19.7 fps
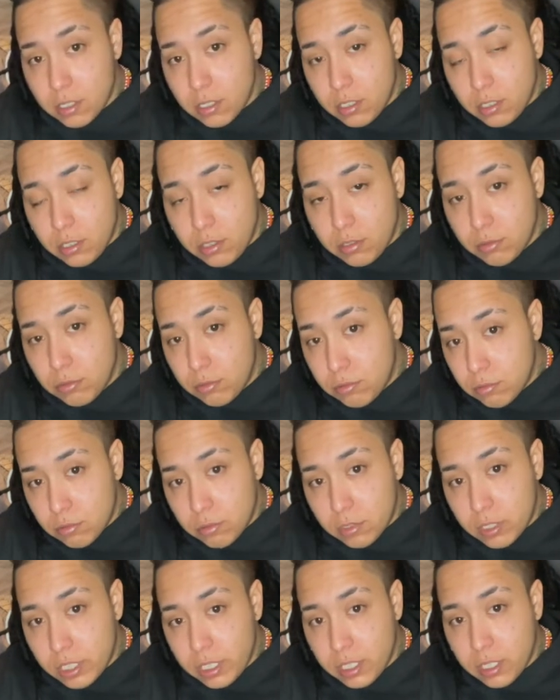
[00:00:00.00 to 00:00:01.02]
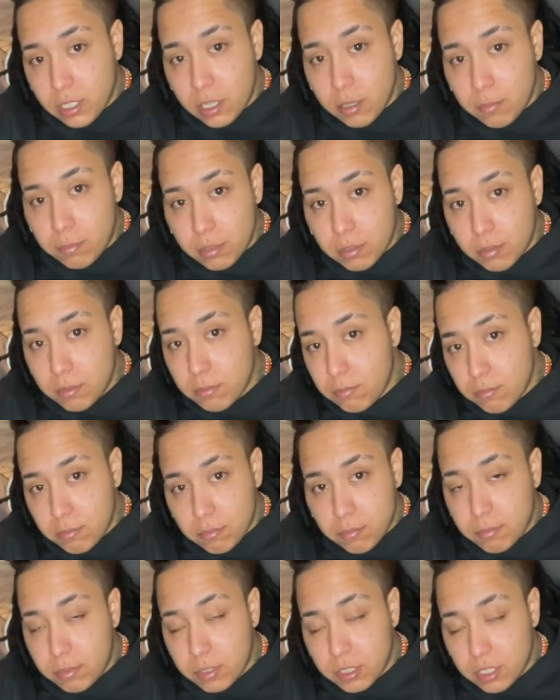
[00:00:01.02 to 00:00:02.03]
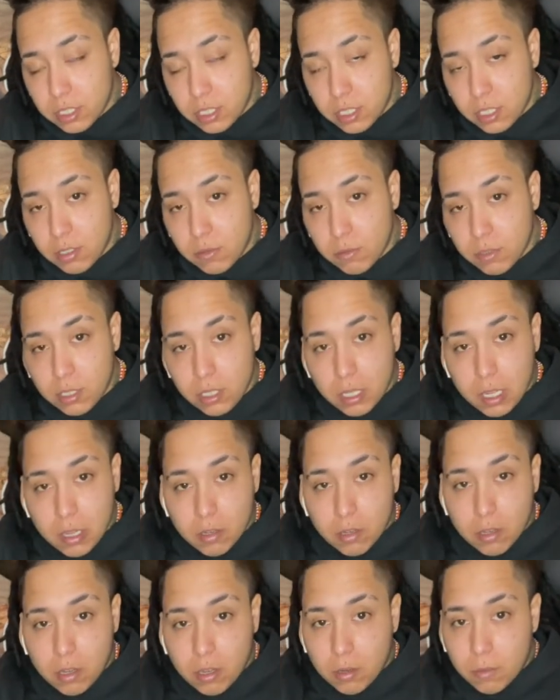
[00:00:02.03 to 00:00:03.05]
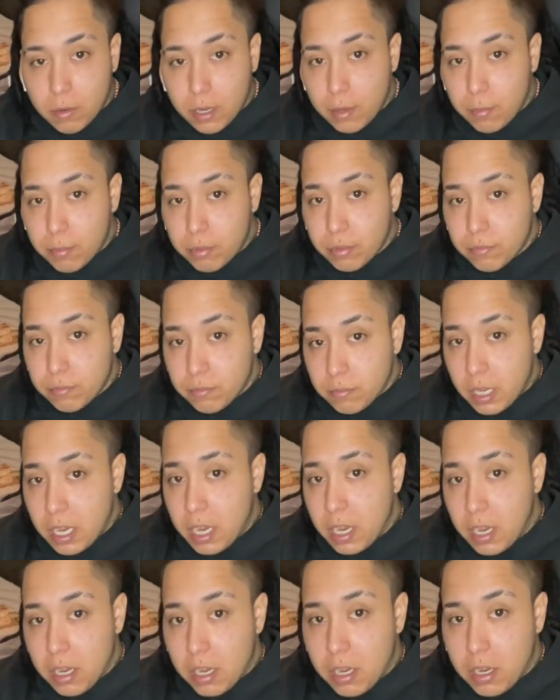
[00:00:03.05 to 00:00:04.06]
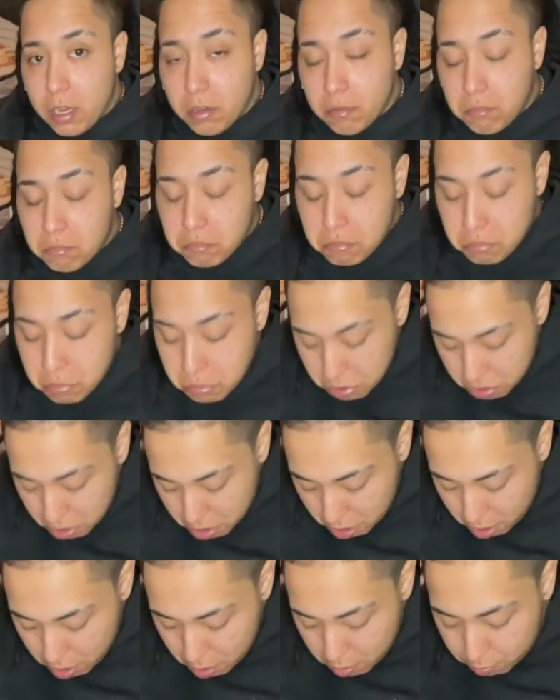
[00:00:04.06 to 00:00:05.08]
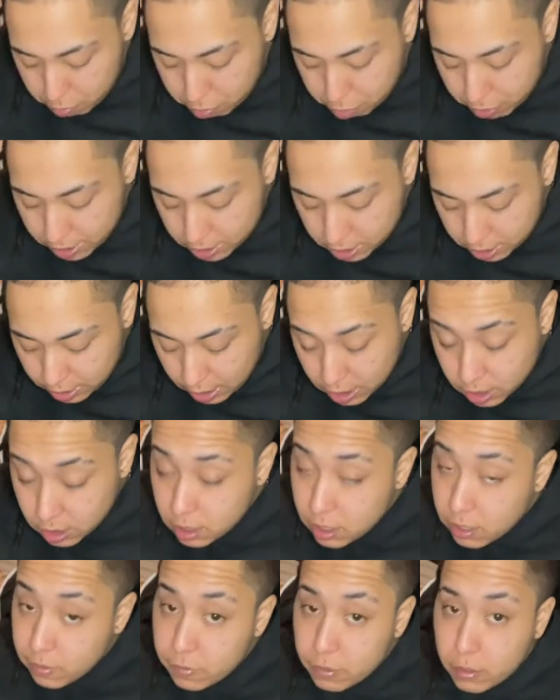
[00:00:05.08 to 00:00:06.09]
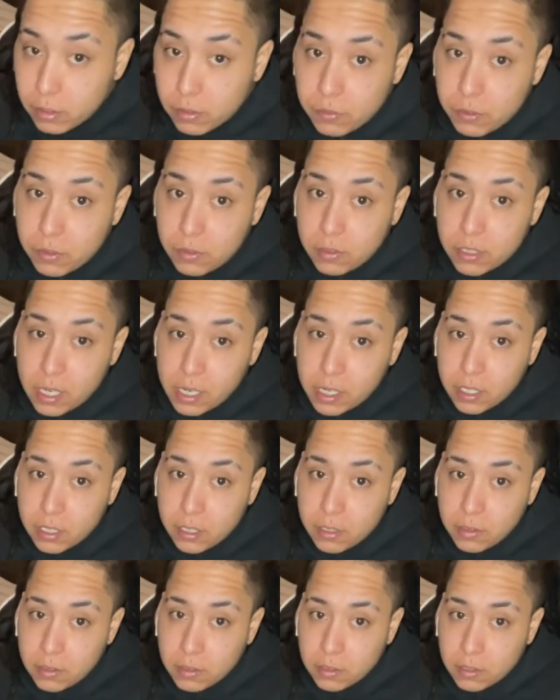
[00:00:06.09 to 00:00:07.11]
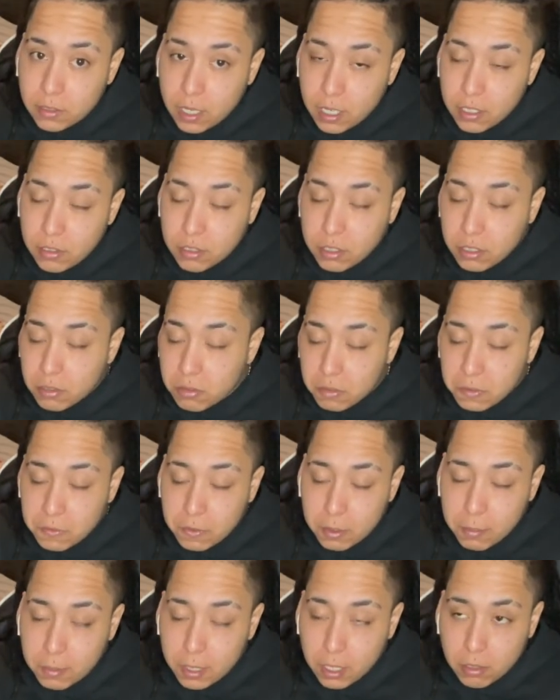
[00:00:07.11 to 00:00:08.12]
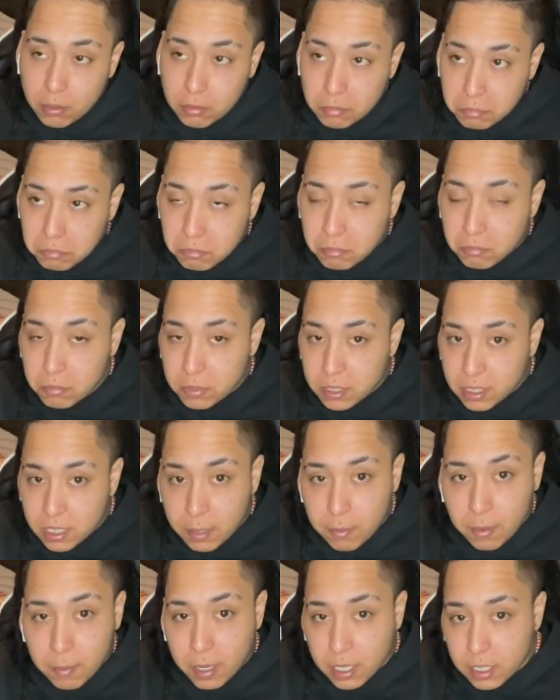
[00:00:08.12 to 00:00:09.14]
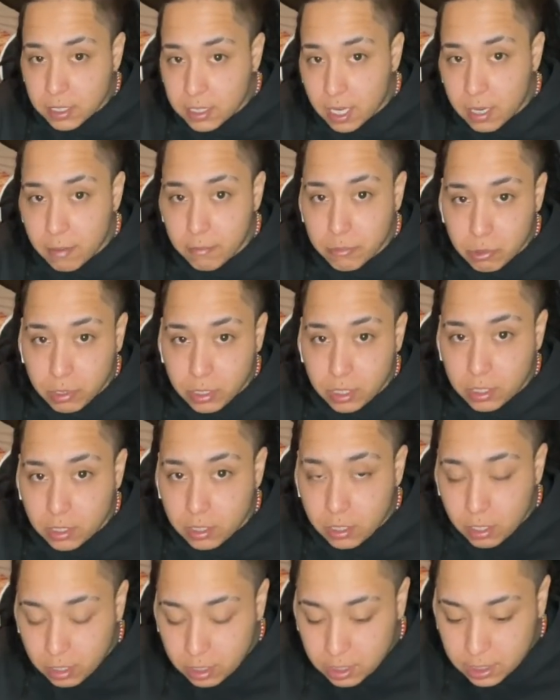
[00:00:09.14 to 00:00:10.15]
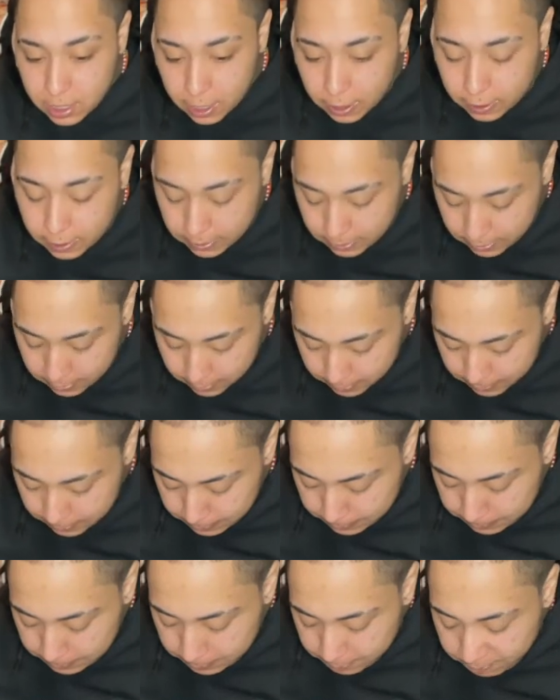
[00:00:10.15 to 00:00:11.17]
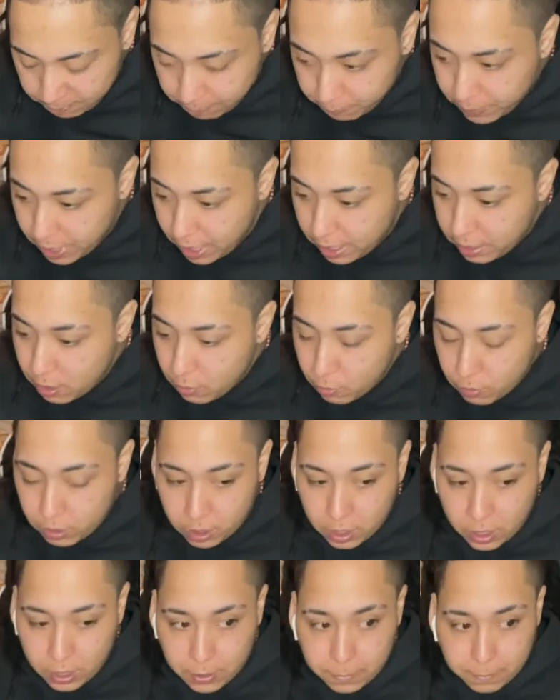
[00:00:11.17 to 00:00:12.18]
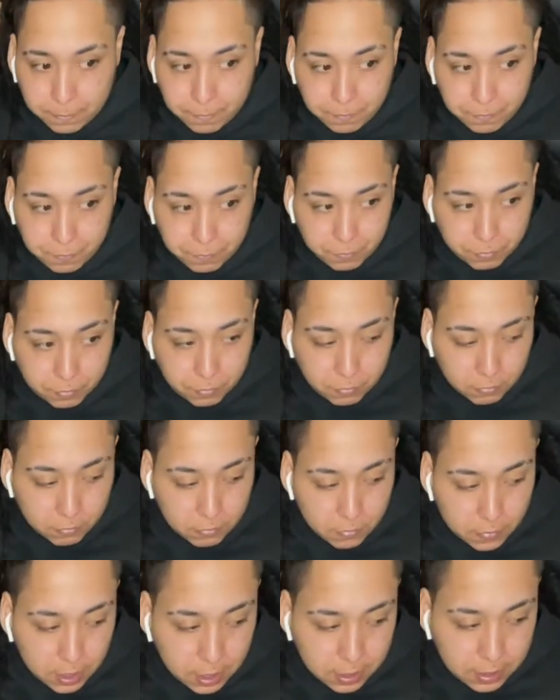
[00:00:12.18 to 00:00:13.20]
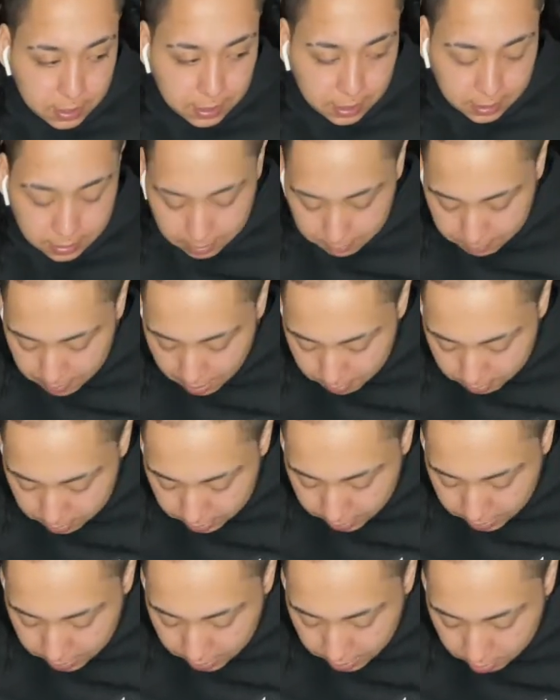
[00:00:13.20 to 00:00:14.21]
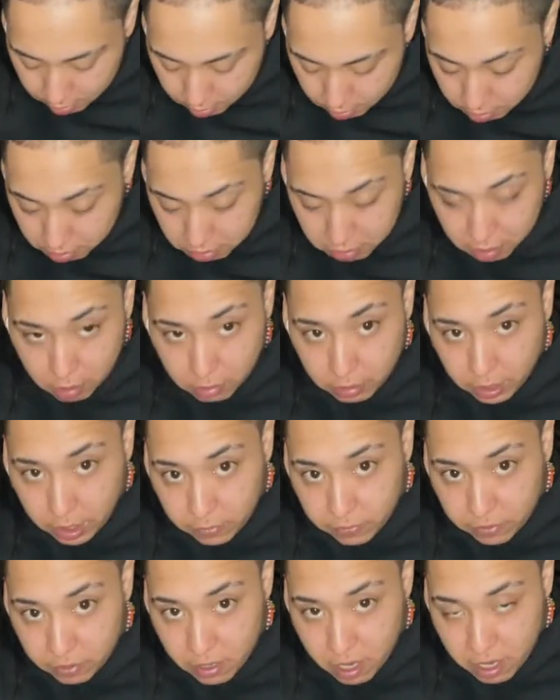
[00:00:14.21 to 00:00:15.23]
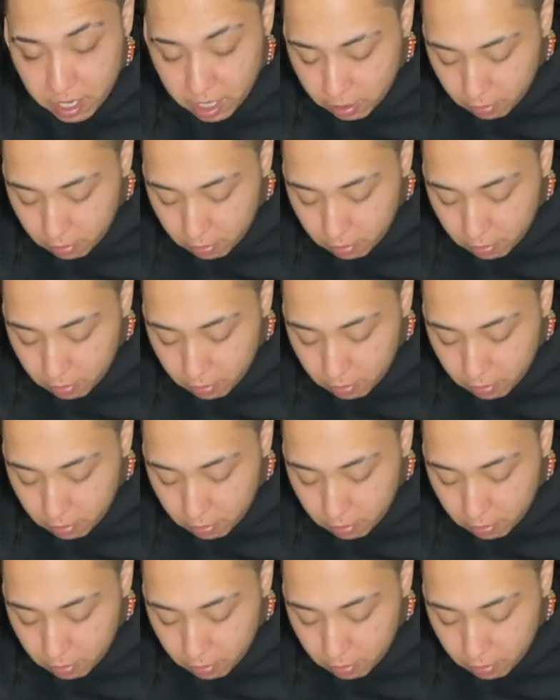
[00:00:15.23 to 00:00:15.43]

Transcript: you clean it up, push it in with the alcohol wipe, and Press against it for a few seconds. Usually do it for about same amount of time, 20 to 30 seconds. And then we're good. Since I'm not bleeding, no need for a needle. I